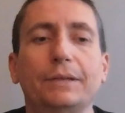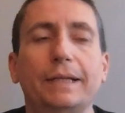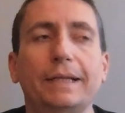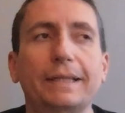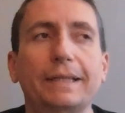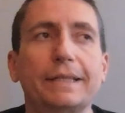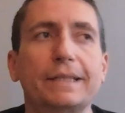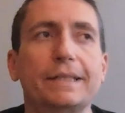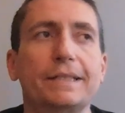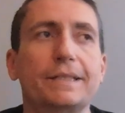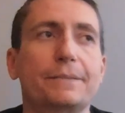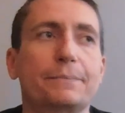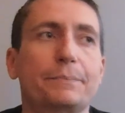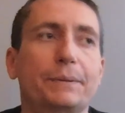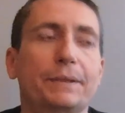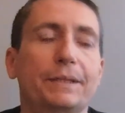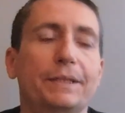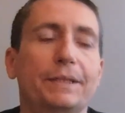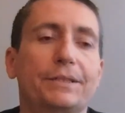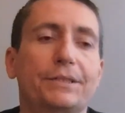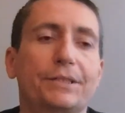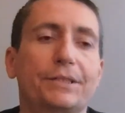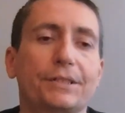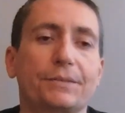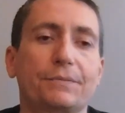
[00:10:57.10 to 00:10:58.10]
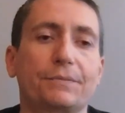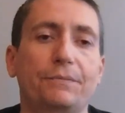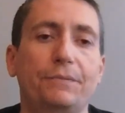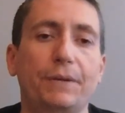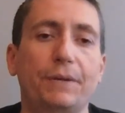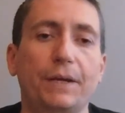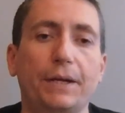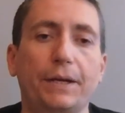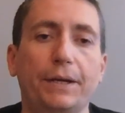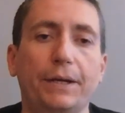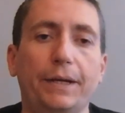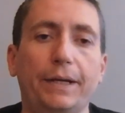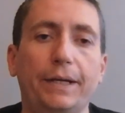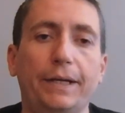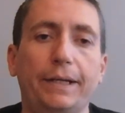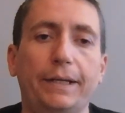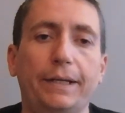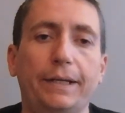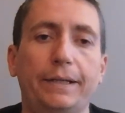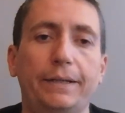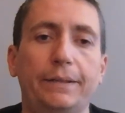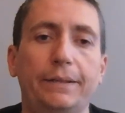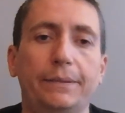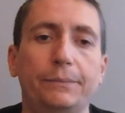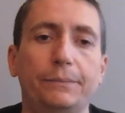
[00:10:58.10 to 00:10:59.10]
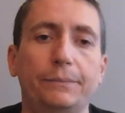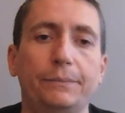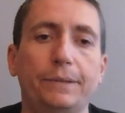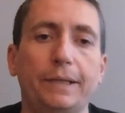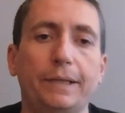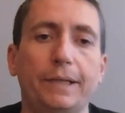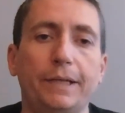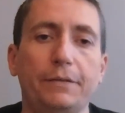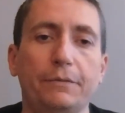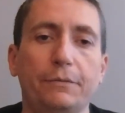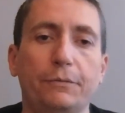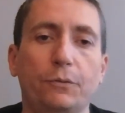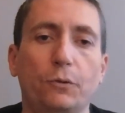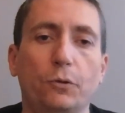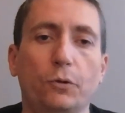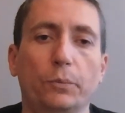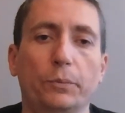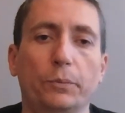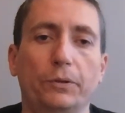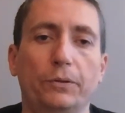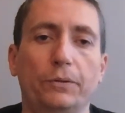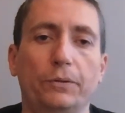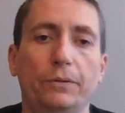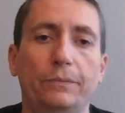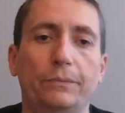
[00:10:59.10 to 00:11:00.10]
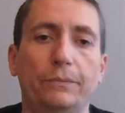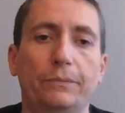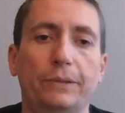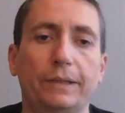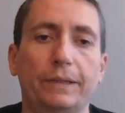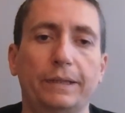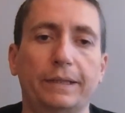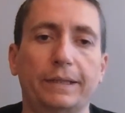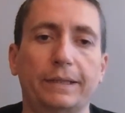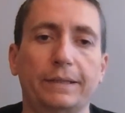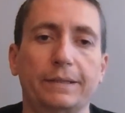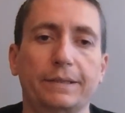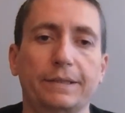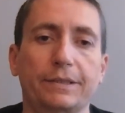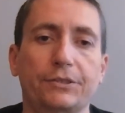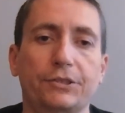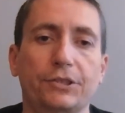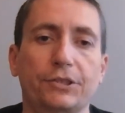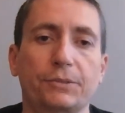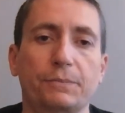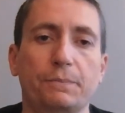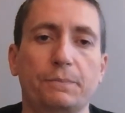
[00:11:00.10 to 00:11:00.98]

is, but it's just very informal because it's just